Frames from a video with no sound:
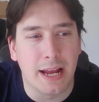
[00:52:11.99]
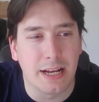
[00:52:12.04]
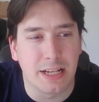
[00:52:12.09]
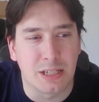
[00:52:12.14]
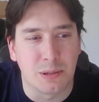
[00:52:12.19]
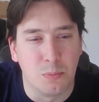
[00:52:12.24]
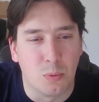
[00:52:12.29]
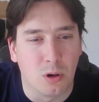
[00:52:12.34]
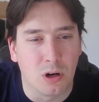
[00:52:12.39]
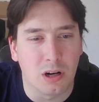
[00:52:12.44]

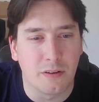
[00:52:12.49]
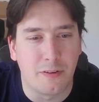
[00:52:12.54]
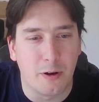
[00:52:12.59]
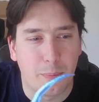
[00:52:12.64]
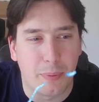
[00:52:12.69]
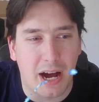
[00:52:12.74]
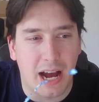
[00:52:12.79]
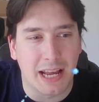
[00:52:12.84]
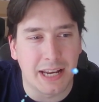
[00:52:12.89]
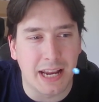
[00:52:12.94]
It's more of a
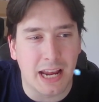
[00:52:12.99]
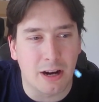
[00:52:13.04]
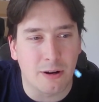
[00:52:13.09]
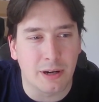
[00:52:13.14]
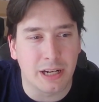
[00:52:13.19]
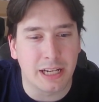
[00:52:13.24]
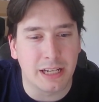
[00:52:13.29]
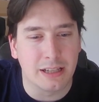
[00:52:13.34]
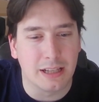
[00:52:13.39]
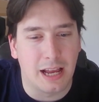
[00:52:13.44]

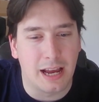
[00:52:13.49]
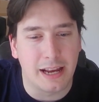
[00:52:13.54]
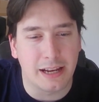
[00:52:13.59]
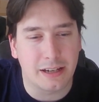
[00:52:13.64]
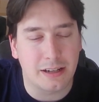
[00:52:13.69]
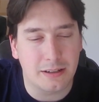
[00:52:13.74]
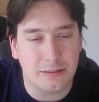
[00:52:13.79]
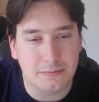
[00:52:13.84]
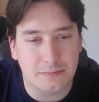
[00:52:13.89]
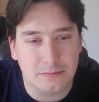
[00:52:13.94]
binary,
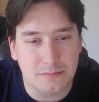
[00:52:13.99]
like,